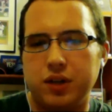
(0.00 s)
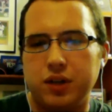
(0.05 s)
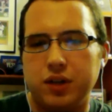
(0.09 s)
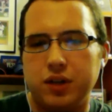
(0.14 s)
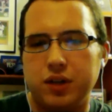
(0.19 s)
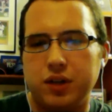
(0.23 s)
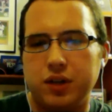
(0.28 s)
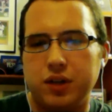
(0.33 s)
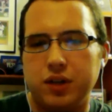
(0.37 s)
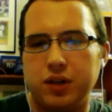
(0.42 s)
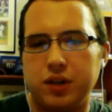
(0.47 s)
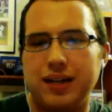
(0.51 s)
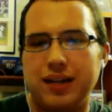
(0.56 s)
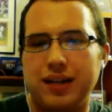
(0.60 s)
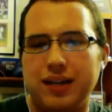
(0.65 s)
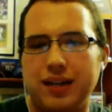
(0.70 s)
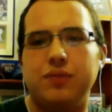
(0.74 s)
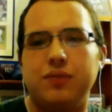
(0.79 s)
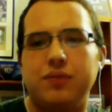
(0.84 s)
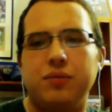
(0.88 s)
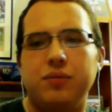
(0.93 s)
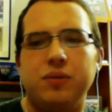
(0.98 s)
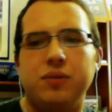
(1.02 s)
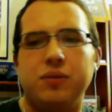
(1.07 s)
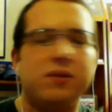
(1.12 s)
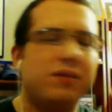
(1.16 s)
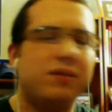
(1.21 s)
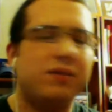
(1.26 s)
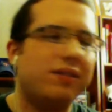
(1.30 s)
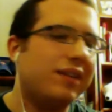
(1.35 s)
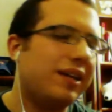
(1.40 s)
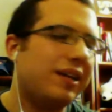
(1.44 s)
Untethering from the
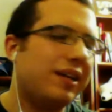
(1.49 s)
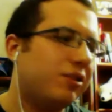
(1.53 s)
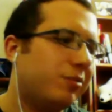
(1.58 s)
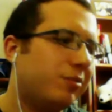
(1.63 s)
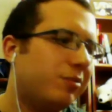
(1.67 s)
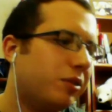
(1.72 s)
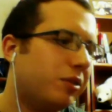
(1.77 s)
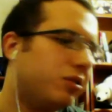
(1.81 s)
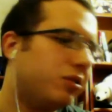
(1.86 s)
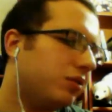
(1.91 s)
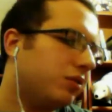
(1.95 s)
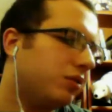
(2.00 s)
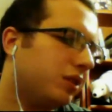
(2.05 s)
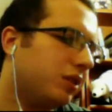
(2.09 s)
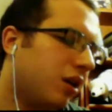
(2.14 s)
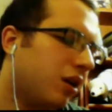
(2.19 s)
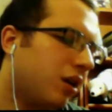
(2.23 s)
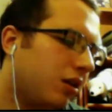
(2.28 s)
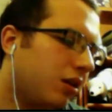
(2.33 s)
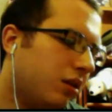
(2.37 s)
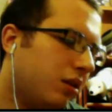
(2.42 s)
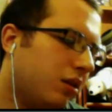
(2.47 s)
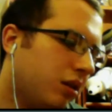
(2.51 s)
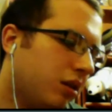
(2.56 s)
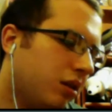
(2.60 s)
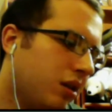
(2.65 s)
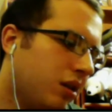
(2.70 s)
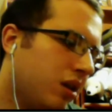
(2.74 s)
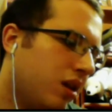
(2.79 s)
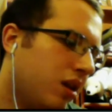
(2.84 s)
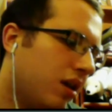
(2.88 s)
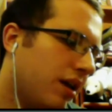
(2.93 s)
earth. Is that a spiritual at all?
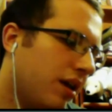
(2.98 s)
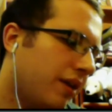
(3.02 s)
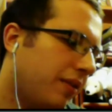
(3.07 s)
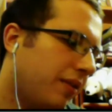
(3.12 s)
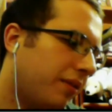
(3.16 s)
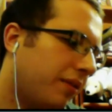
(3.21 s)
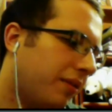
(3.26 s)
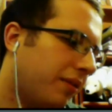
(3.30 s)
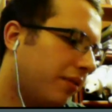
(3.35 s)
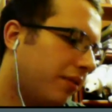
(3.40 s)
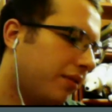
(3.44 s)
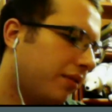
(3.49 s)
I don't.